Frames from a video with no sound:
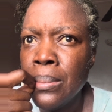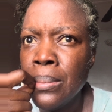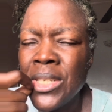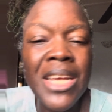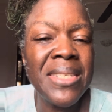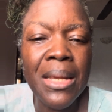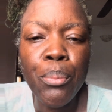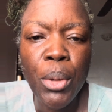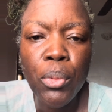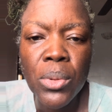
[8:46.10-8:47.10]
chasing
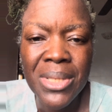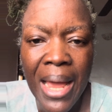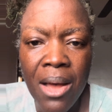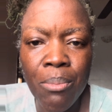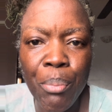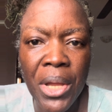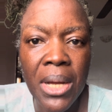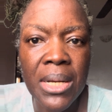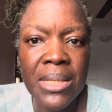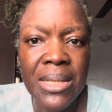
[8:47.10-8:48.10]
people down
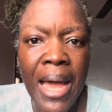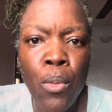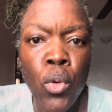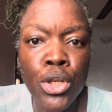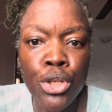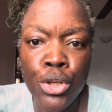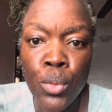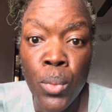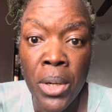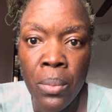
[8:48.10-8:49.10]
because I want to do
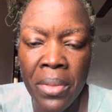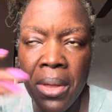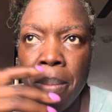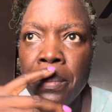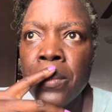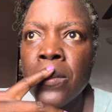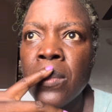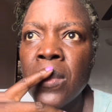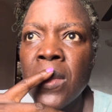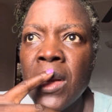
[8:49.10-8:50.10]
work with them.
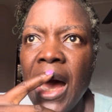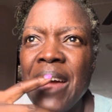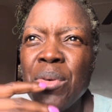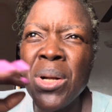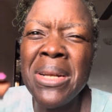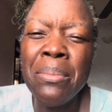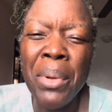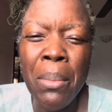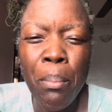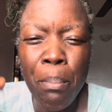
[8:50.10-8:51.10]
I've gotten a
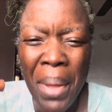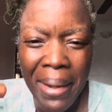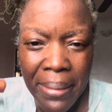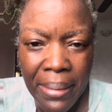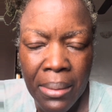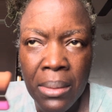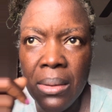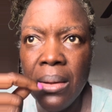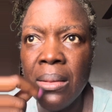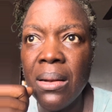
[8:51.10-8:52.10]
bit better
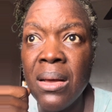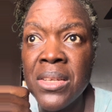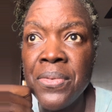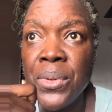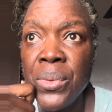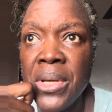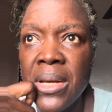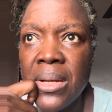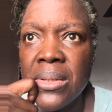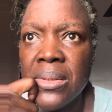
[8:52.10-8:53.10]
in the last few
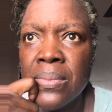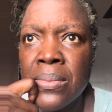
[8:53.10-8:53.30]
years,